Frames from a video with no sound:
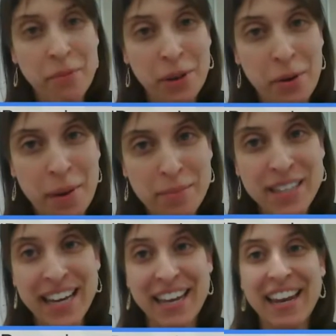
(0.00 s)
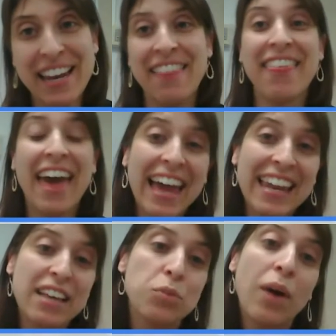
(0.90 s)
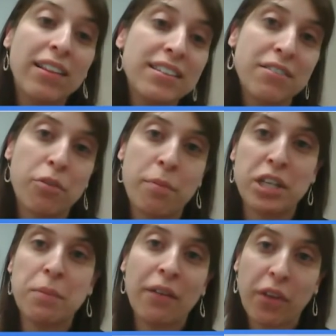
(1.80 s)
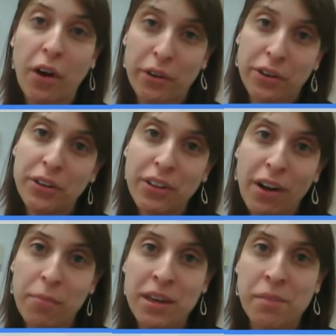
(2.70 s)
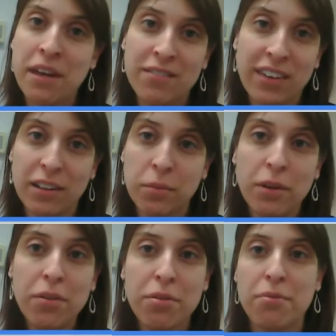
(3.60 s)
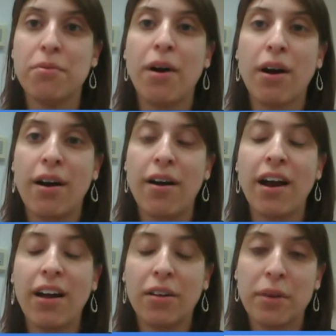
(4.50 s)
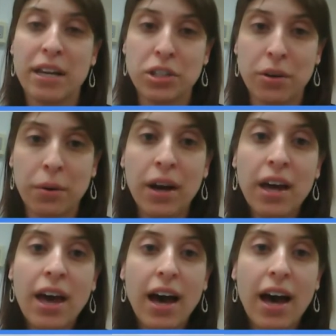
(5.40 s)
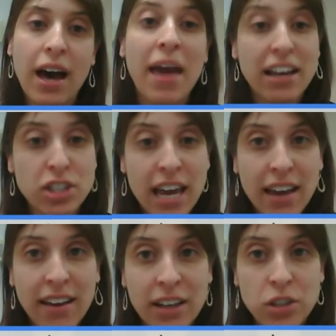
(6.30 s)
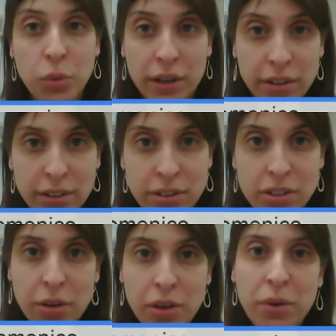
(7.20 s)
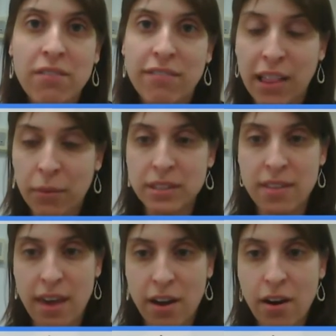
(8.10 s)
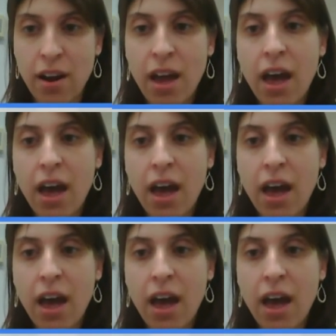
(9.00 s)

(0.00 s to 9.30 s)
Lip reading: website, and that, as well as information about the article, are being made available through our LRA show hashtag on Twitter, so you can follow us there.